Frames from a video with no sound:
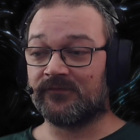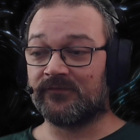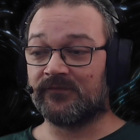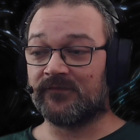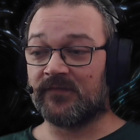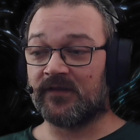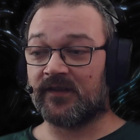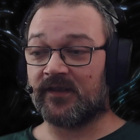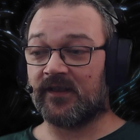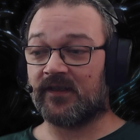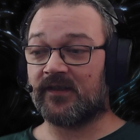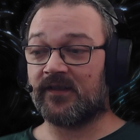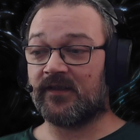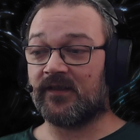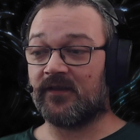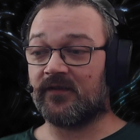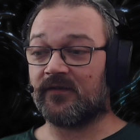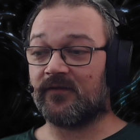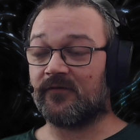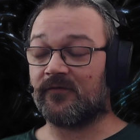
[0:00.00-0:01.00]

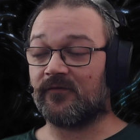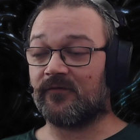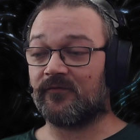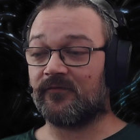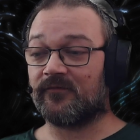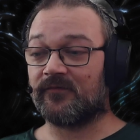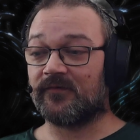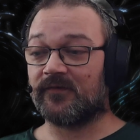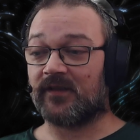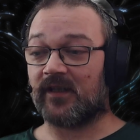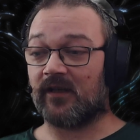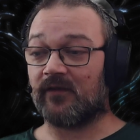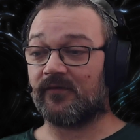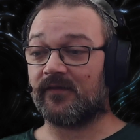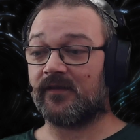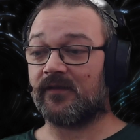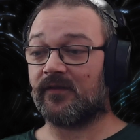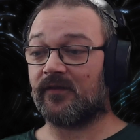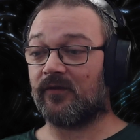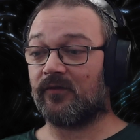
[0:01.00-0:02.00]
Sixty-two
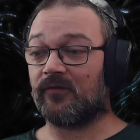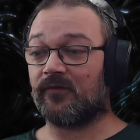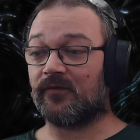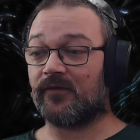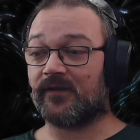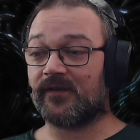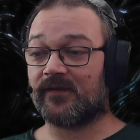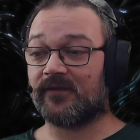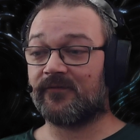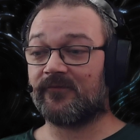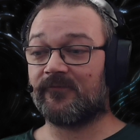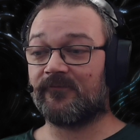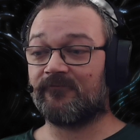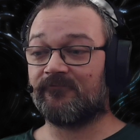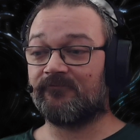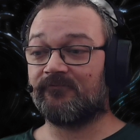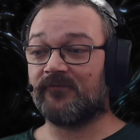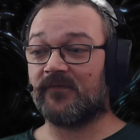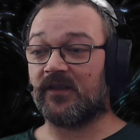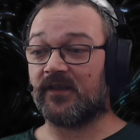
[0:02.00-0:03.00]
thousand dollars
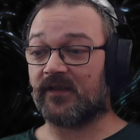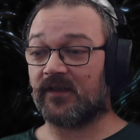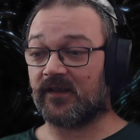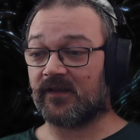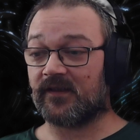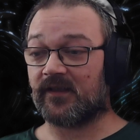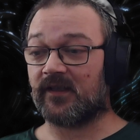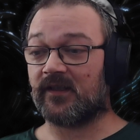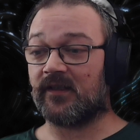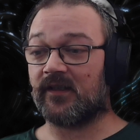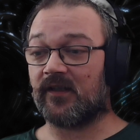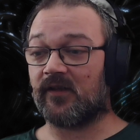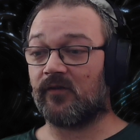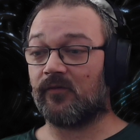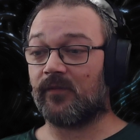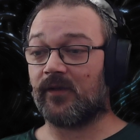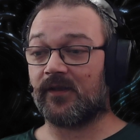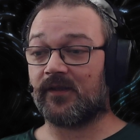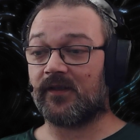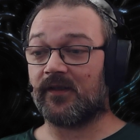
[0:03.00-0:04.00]
is exactly how
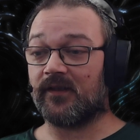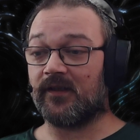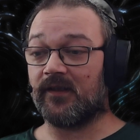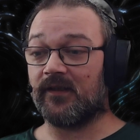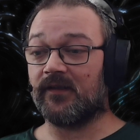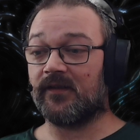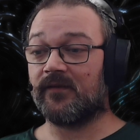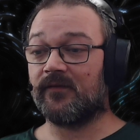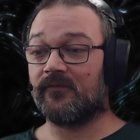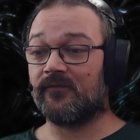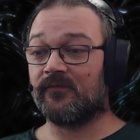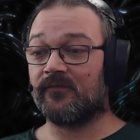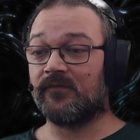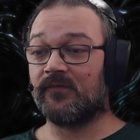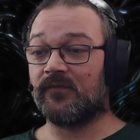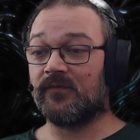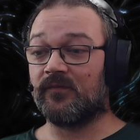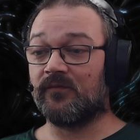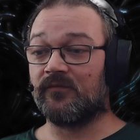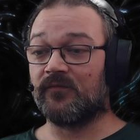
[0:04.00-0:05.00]
much I need
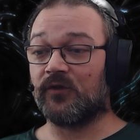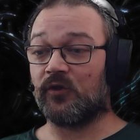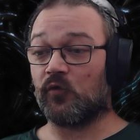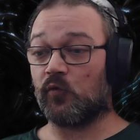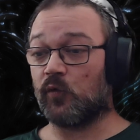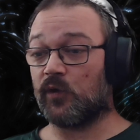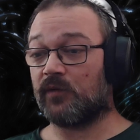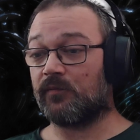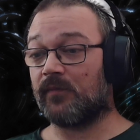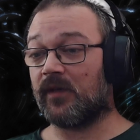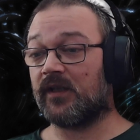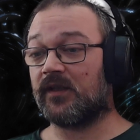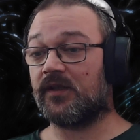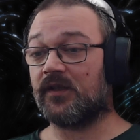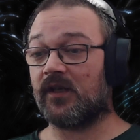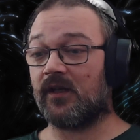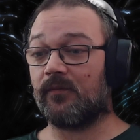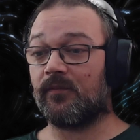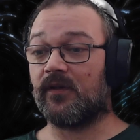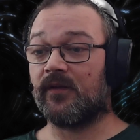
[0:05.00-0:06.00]
to quit my
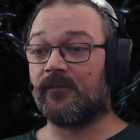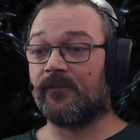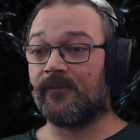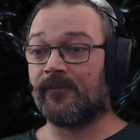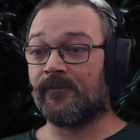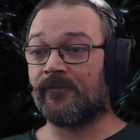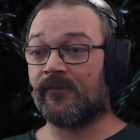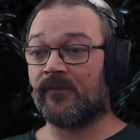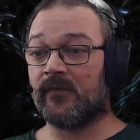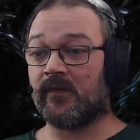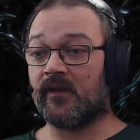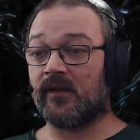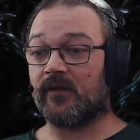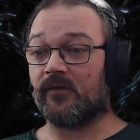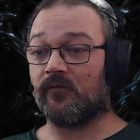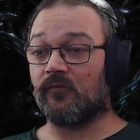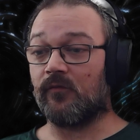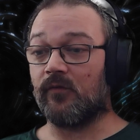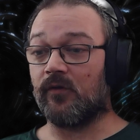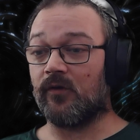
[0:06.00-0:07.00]
job
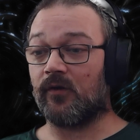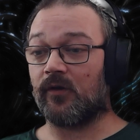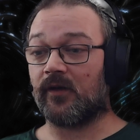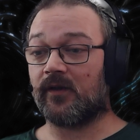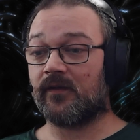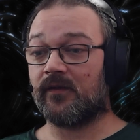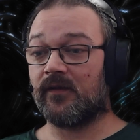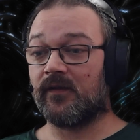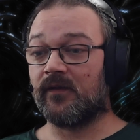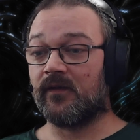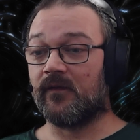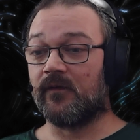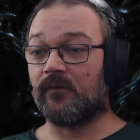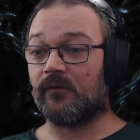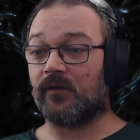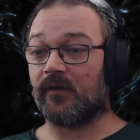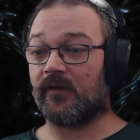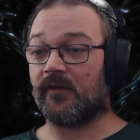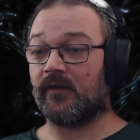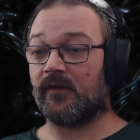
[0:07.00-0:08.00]
and work
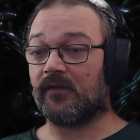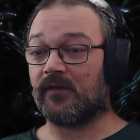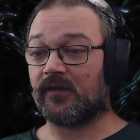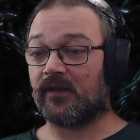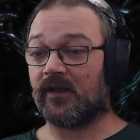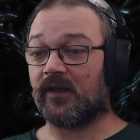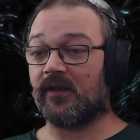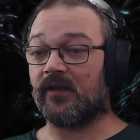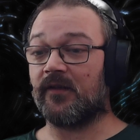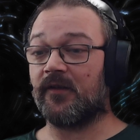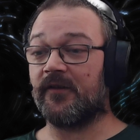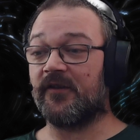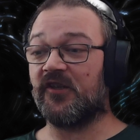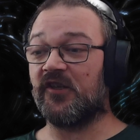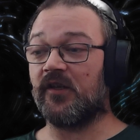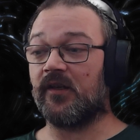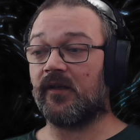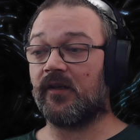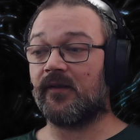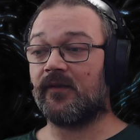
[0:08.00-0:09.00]
for an entire
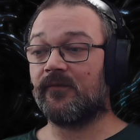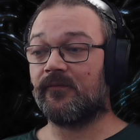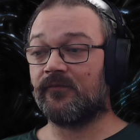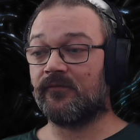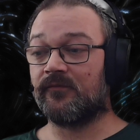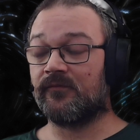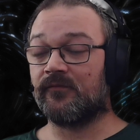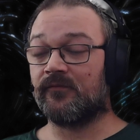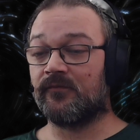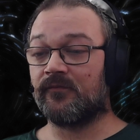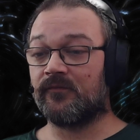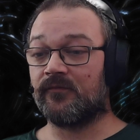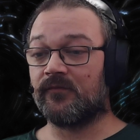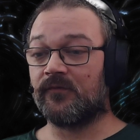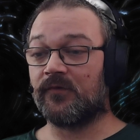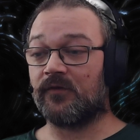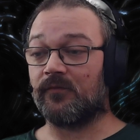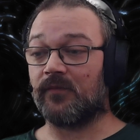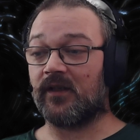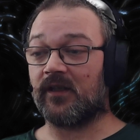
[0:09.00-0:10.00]
year
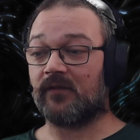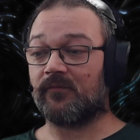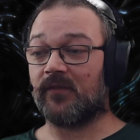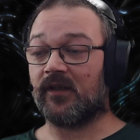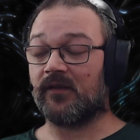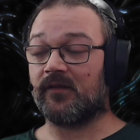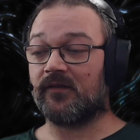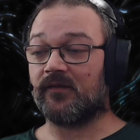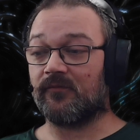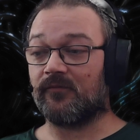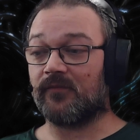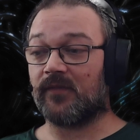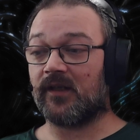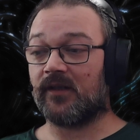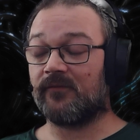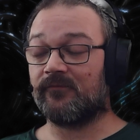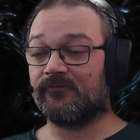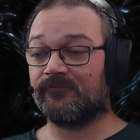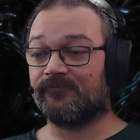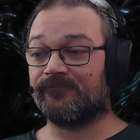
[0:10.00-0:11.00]
to make Antumbra.
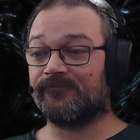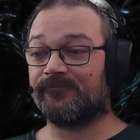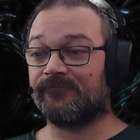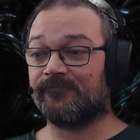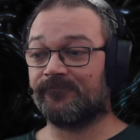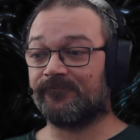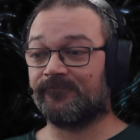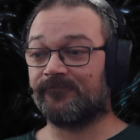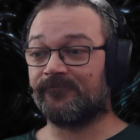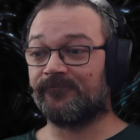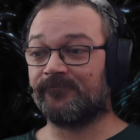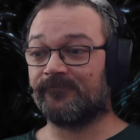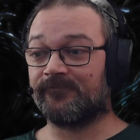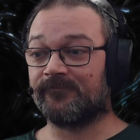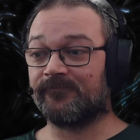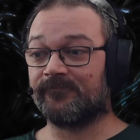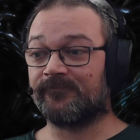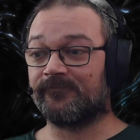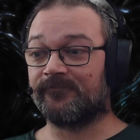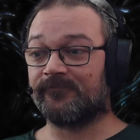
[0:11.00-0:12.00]

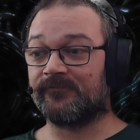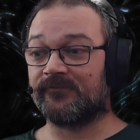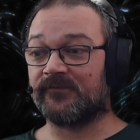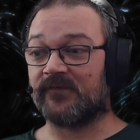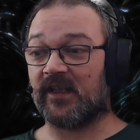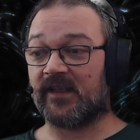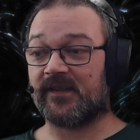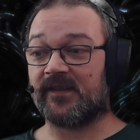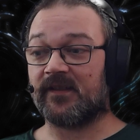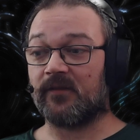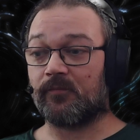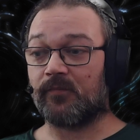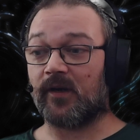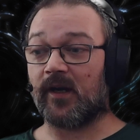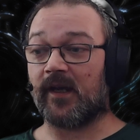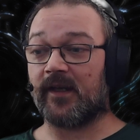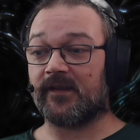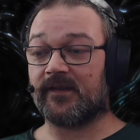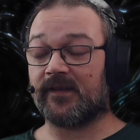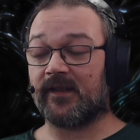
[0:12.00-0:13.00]
That's the
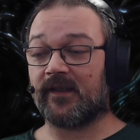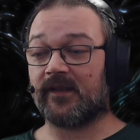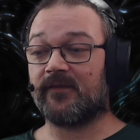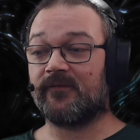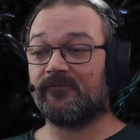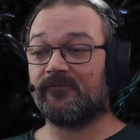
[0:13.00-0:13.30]
price tag.